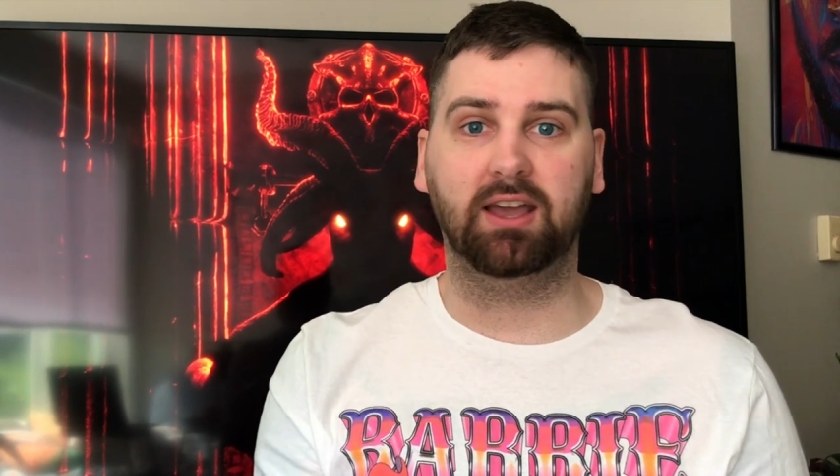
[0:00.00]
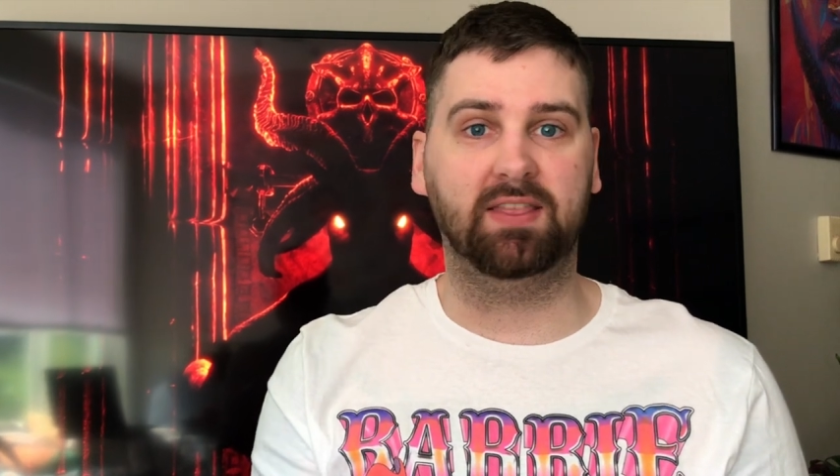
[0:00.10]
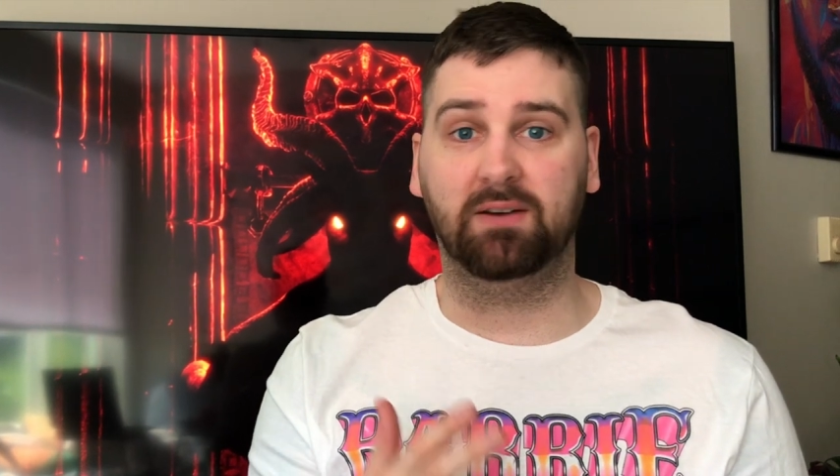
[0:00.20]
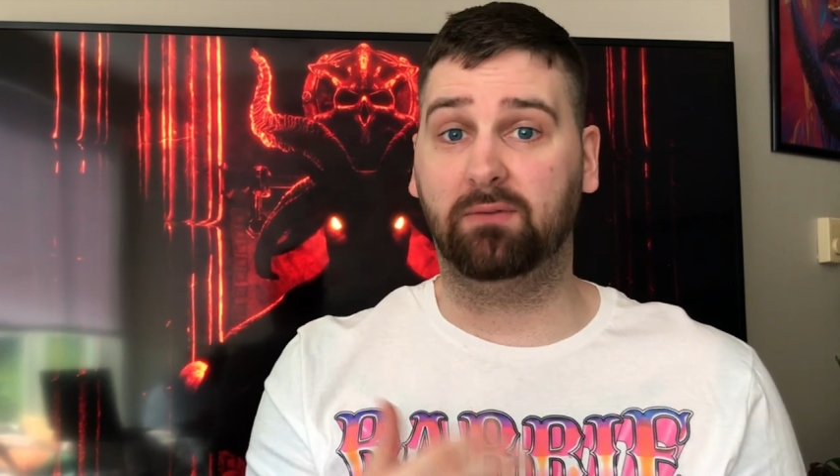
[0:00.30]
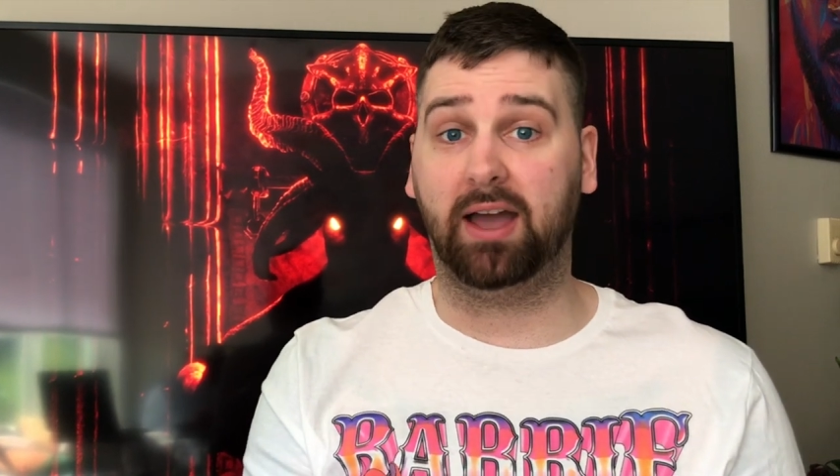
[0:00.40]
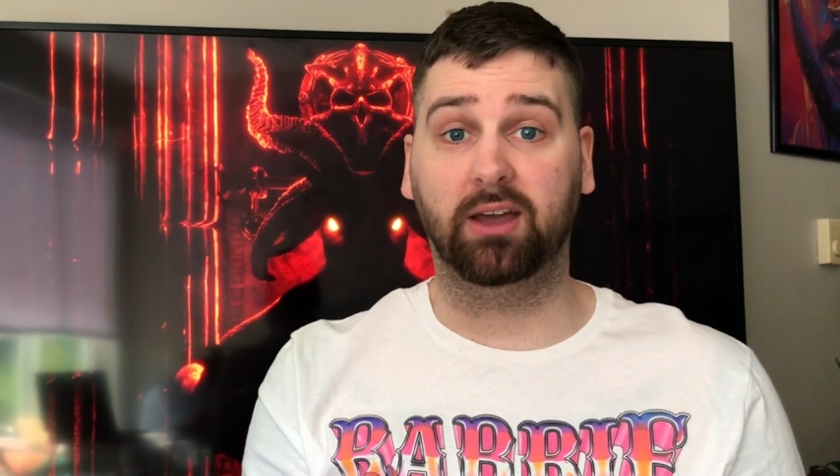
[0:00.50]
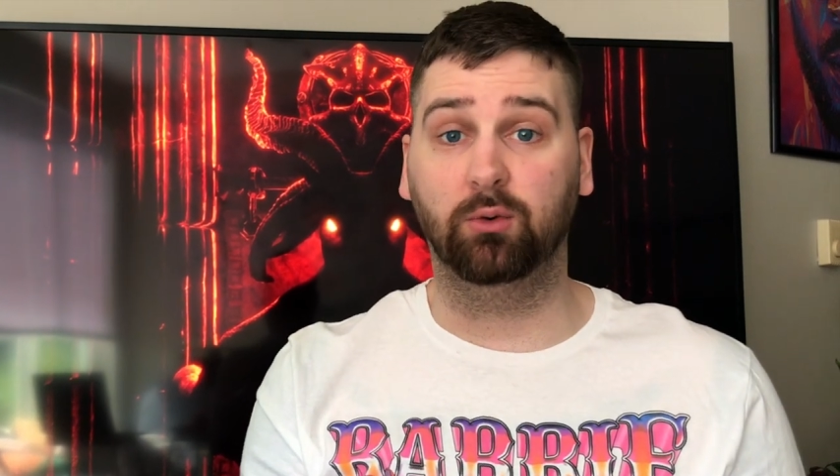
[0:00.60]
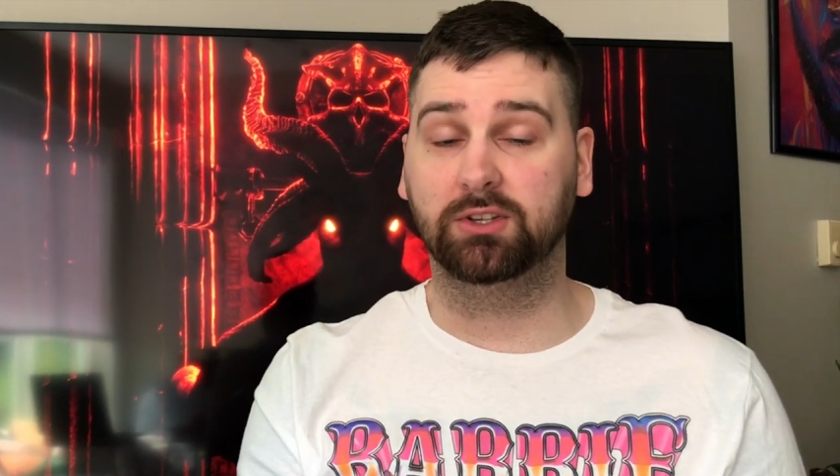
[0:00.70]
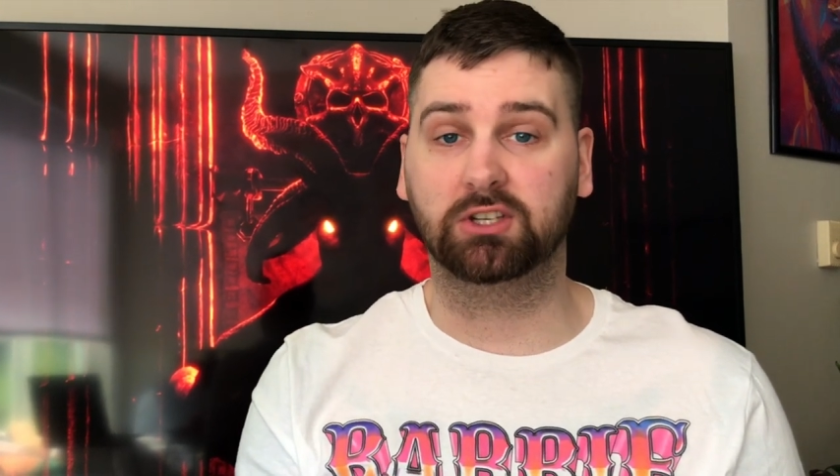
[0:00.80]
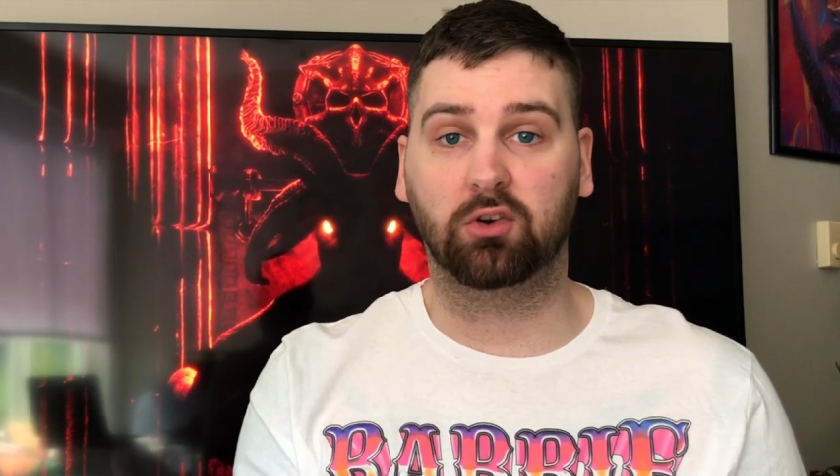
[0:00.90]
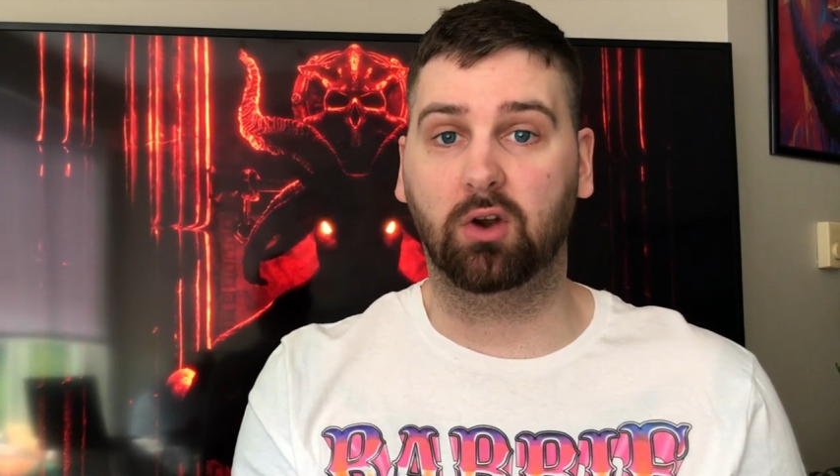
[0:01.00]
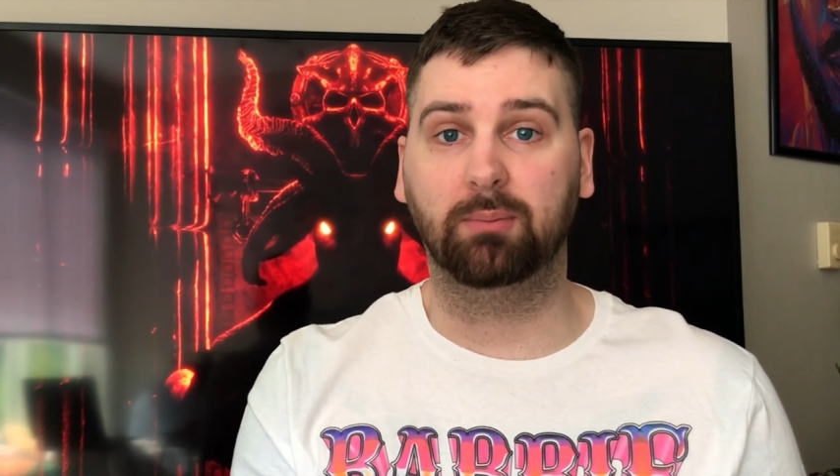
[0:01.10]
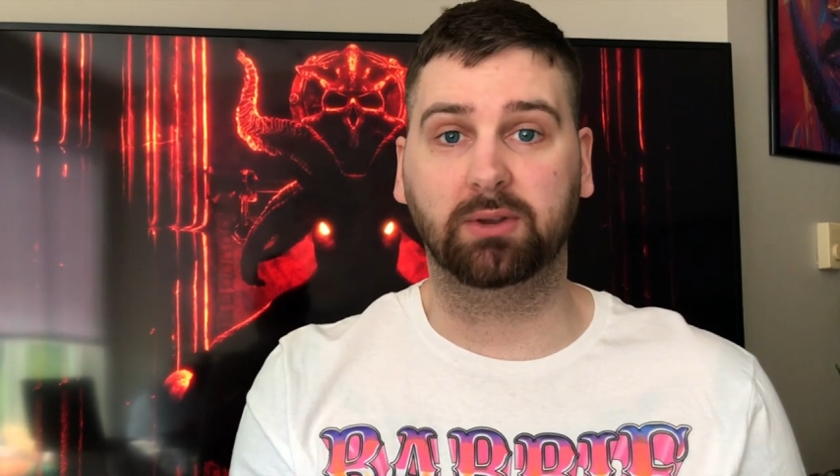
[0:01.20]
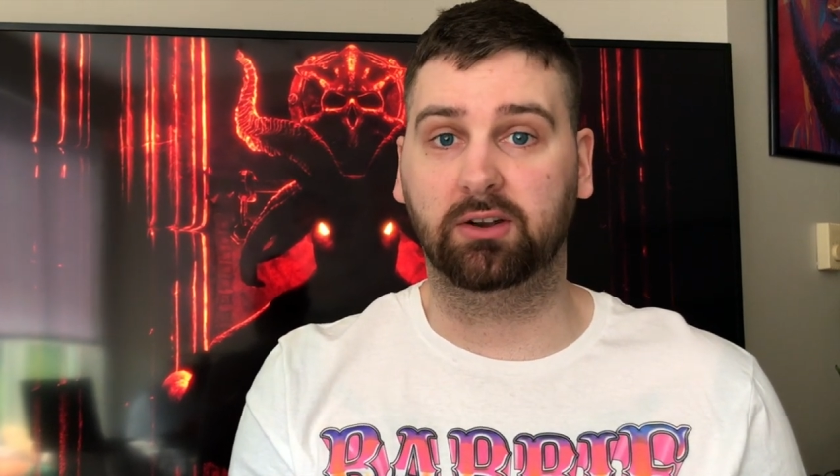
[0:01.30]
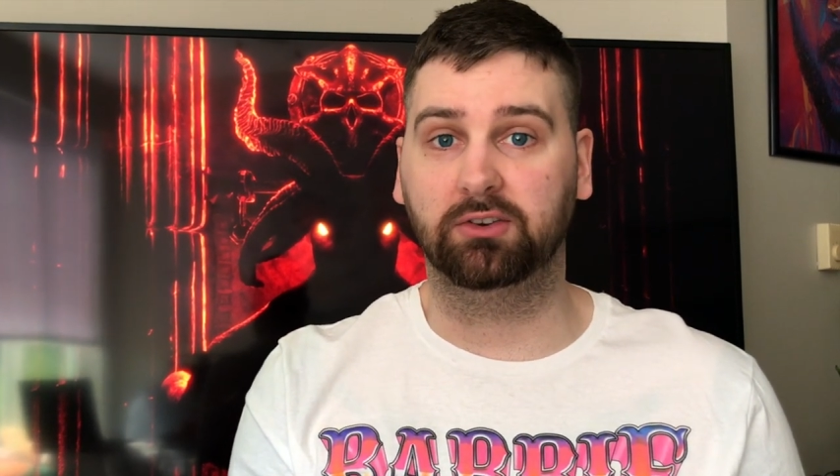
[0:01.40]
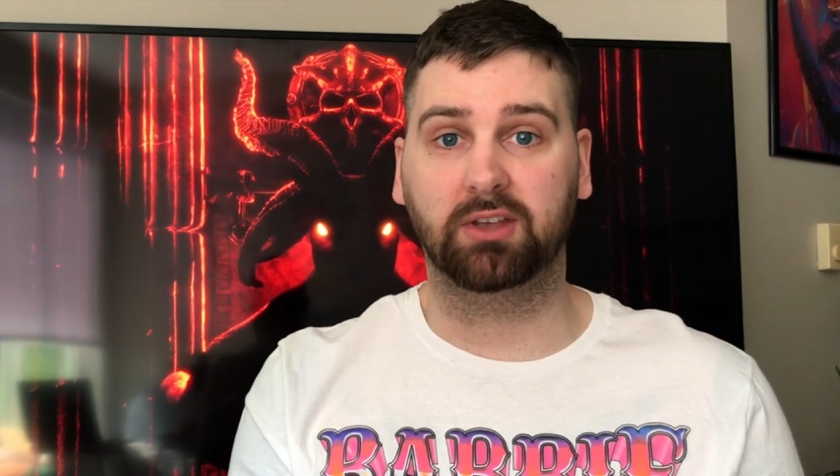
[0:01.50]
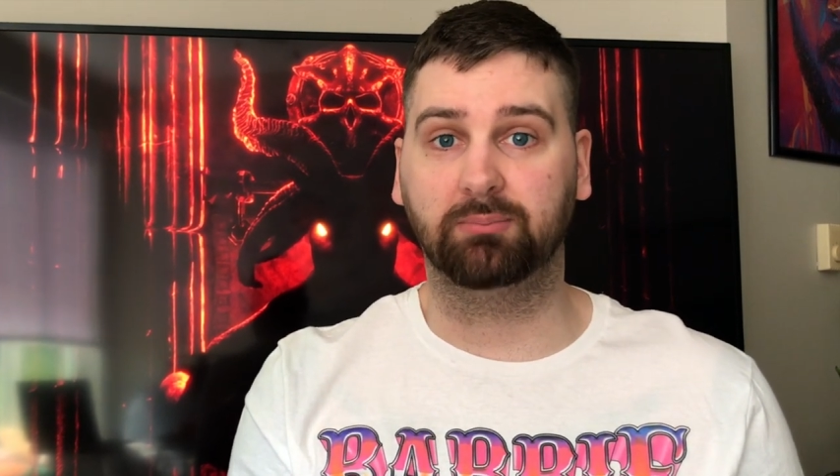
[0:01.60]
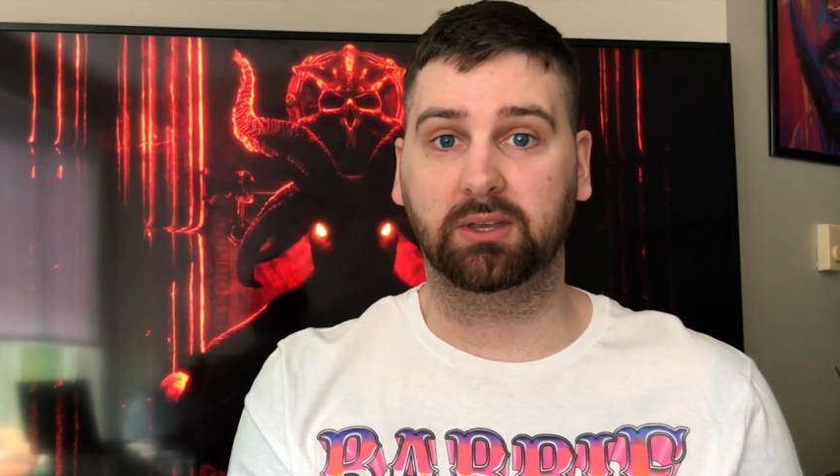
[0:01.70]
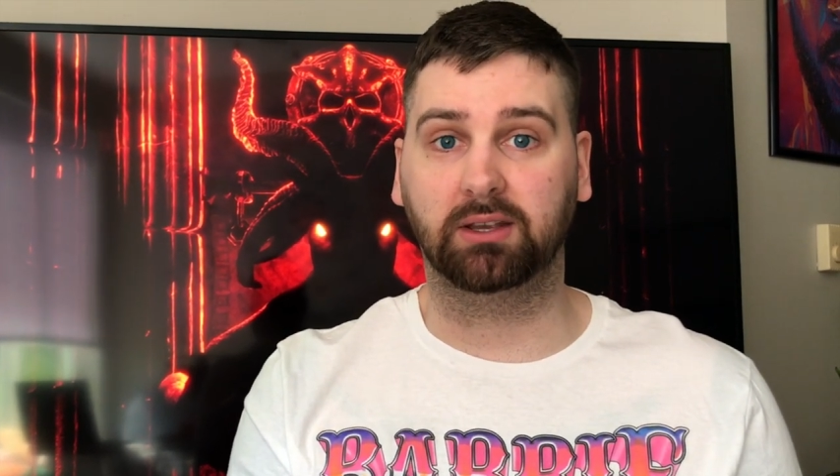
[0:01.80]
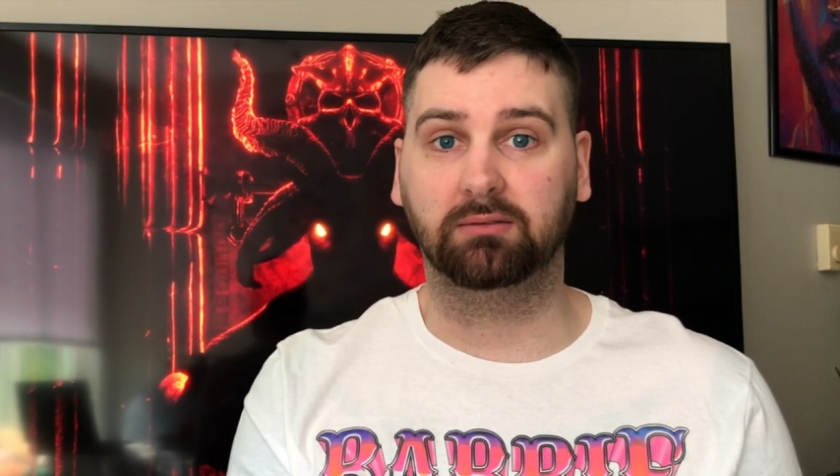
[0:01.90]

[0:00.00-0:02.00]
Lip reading: and the file was corrupted or something.